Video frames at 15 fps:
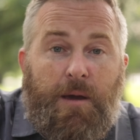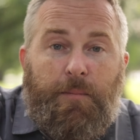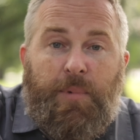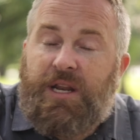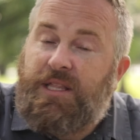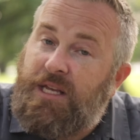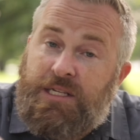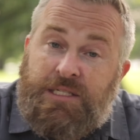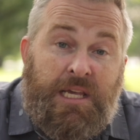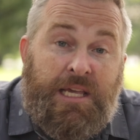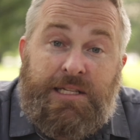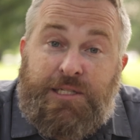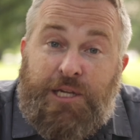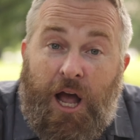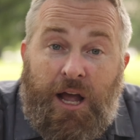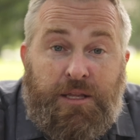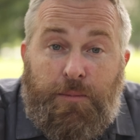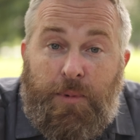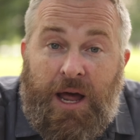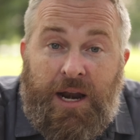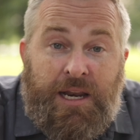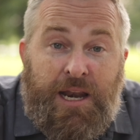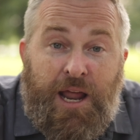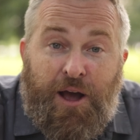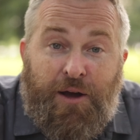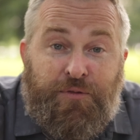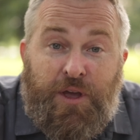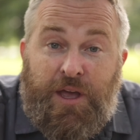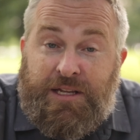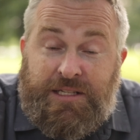but it doesn't get talked about
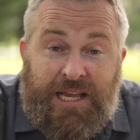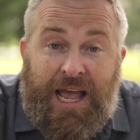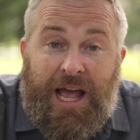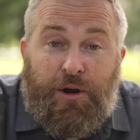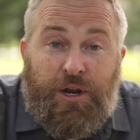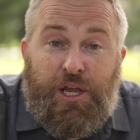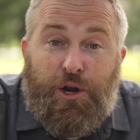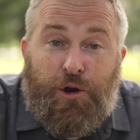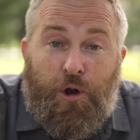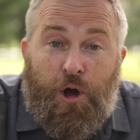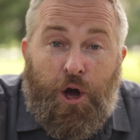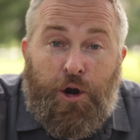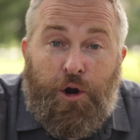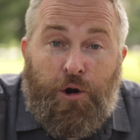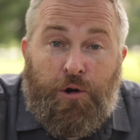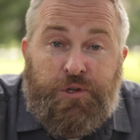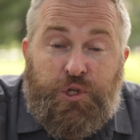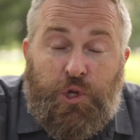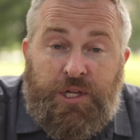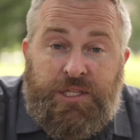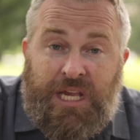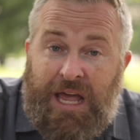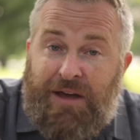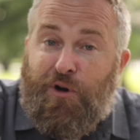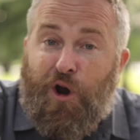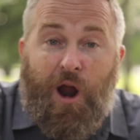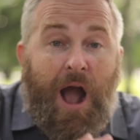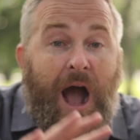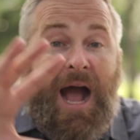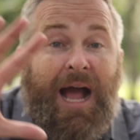enough down here on earth. So let's have
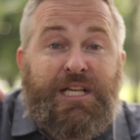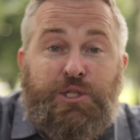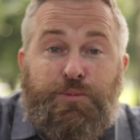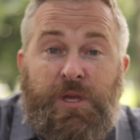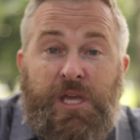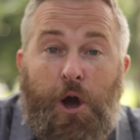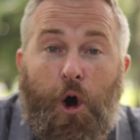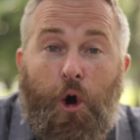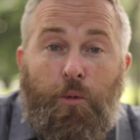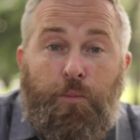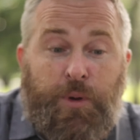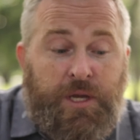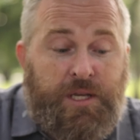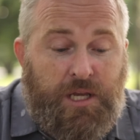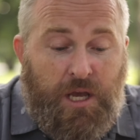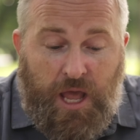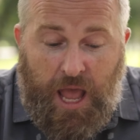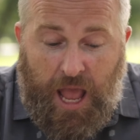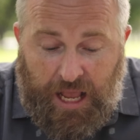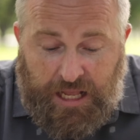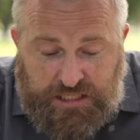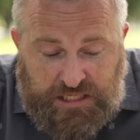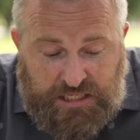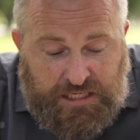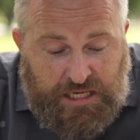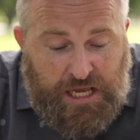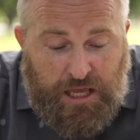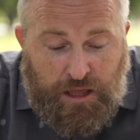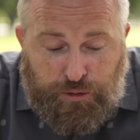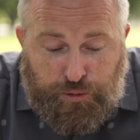our eyes be opened and
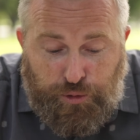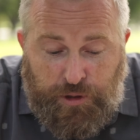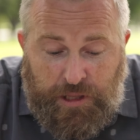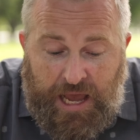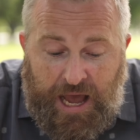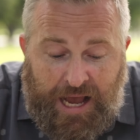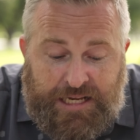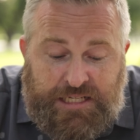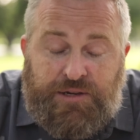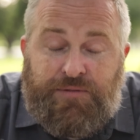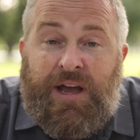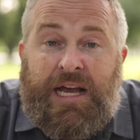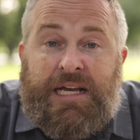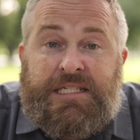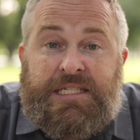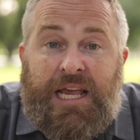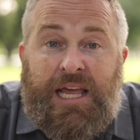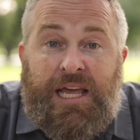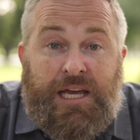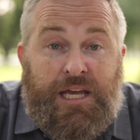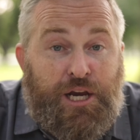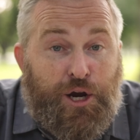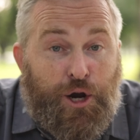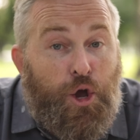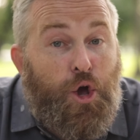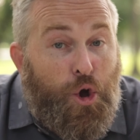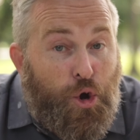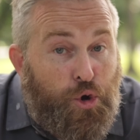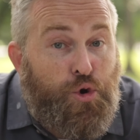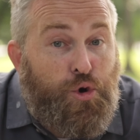see through the eyes of Isaiah here
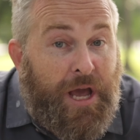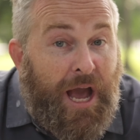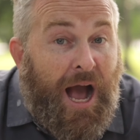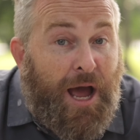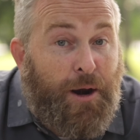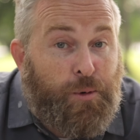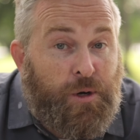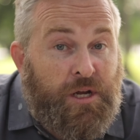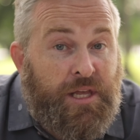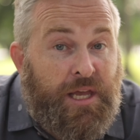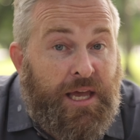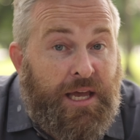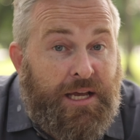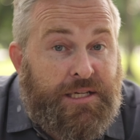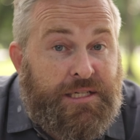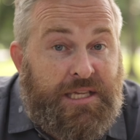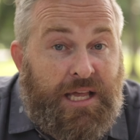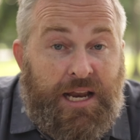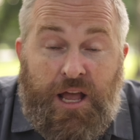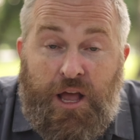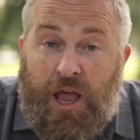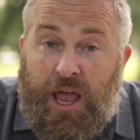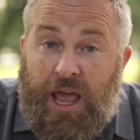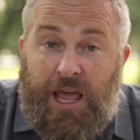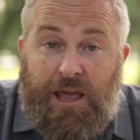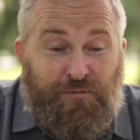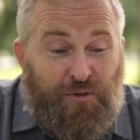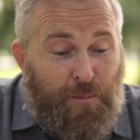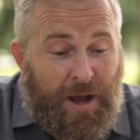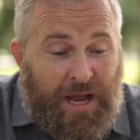who God really is. That, hey,
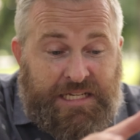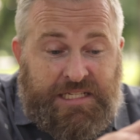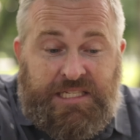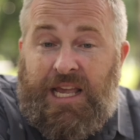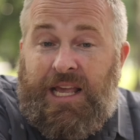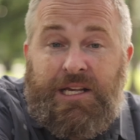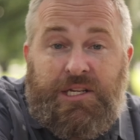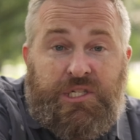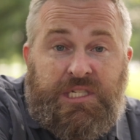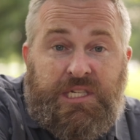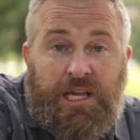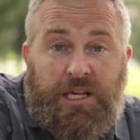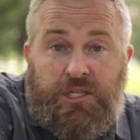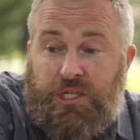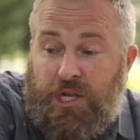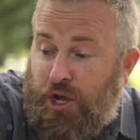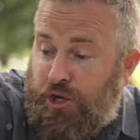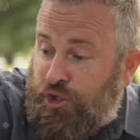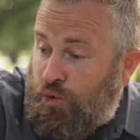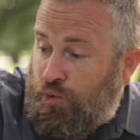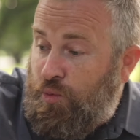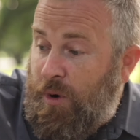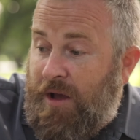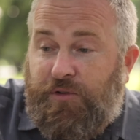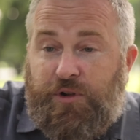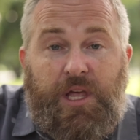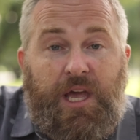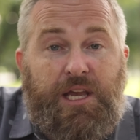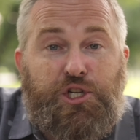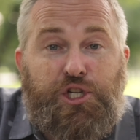from Isaiah 6 to
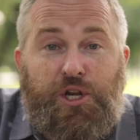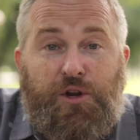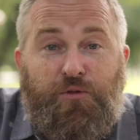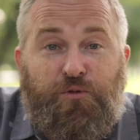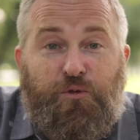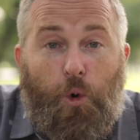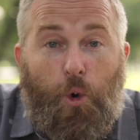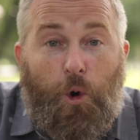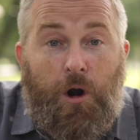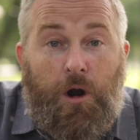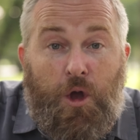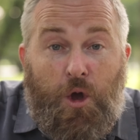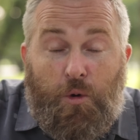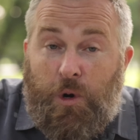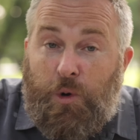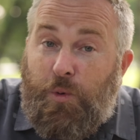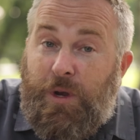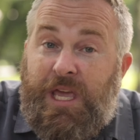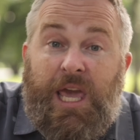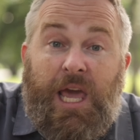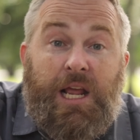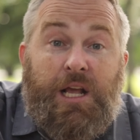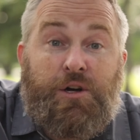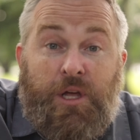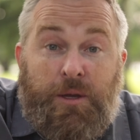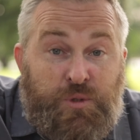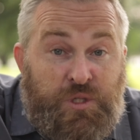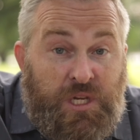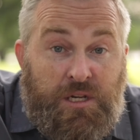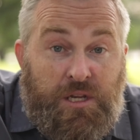Revelation 4, when we get a
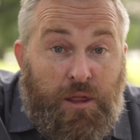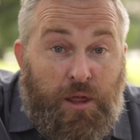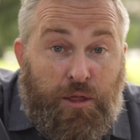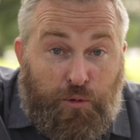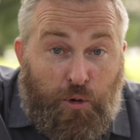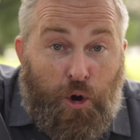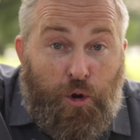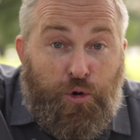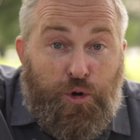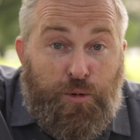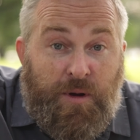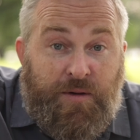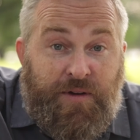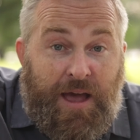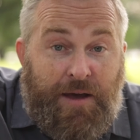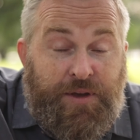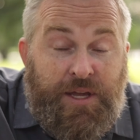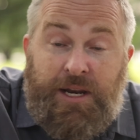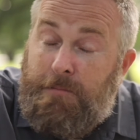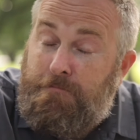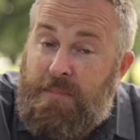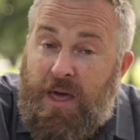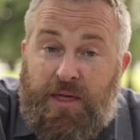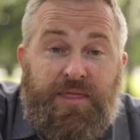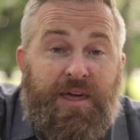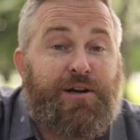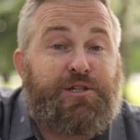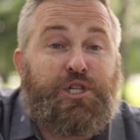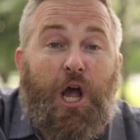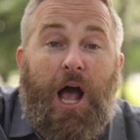glimpse into the throne room of heaven,
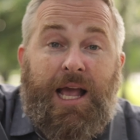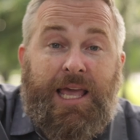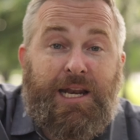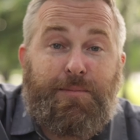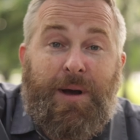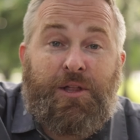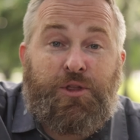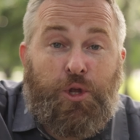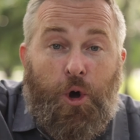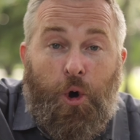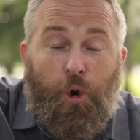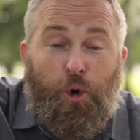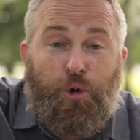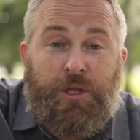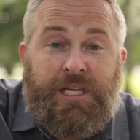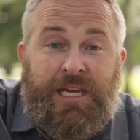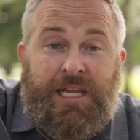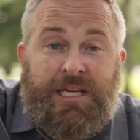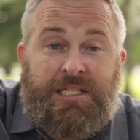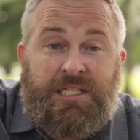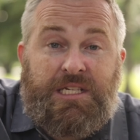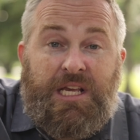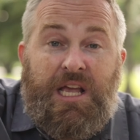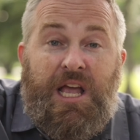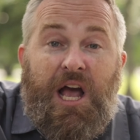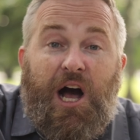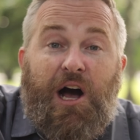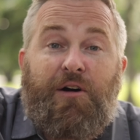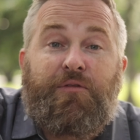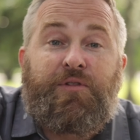they're talking about the holiness
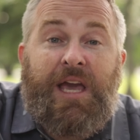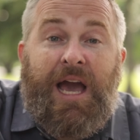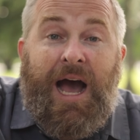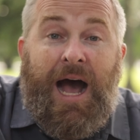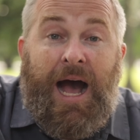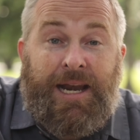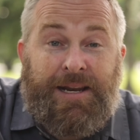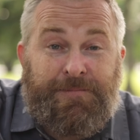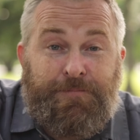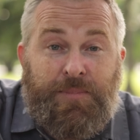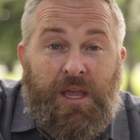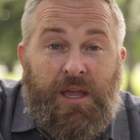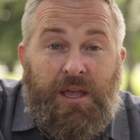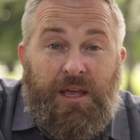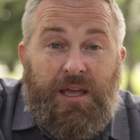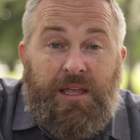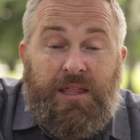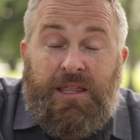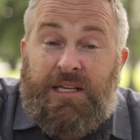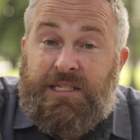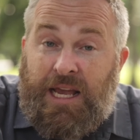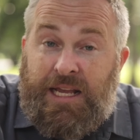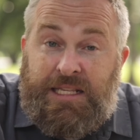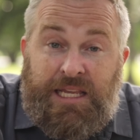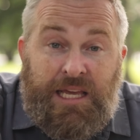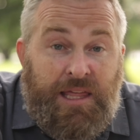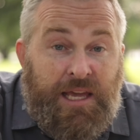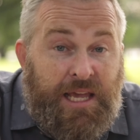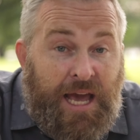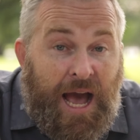of God. And this idea
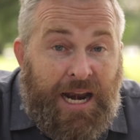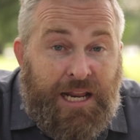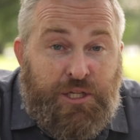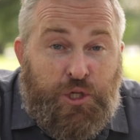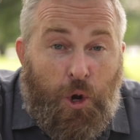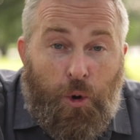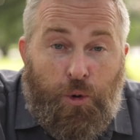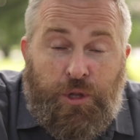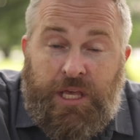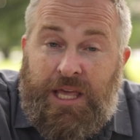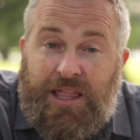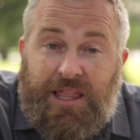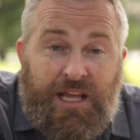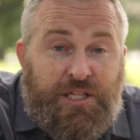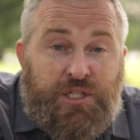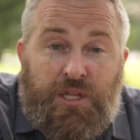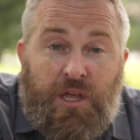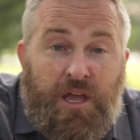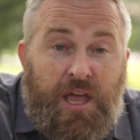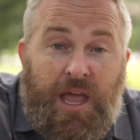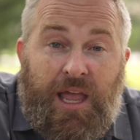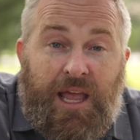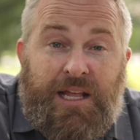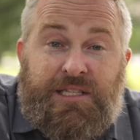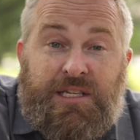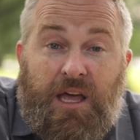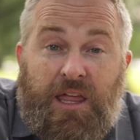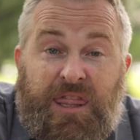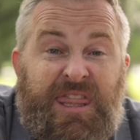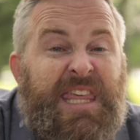that God is holy, it's, it's
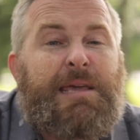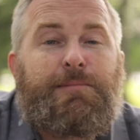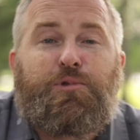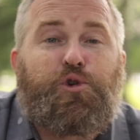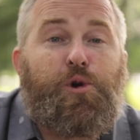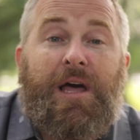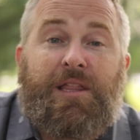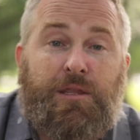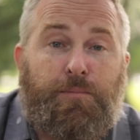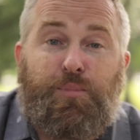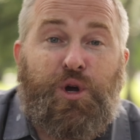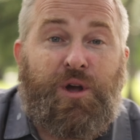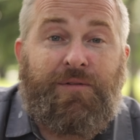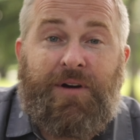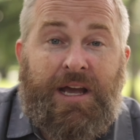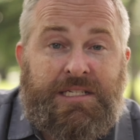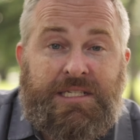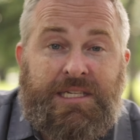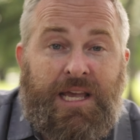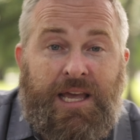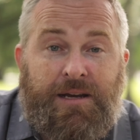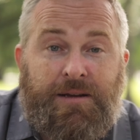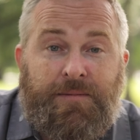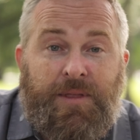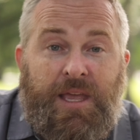a theme throughout the book of Isaiah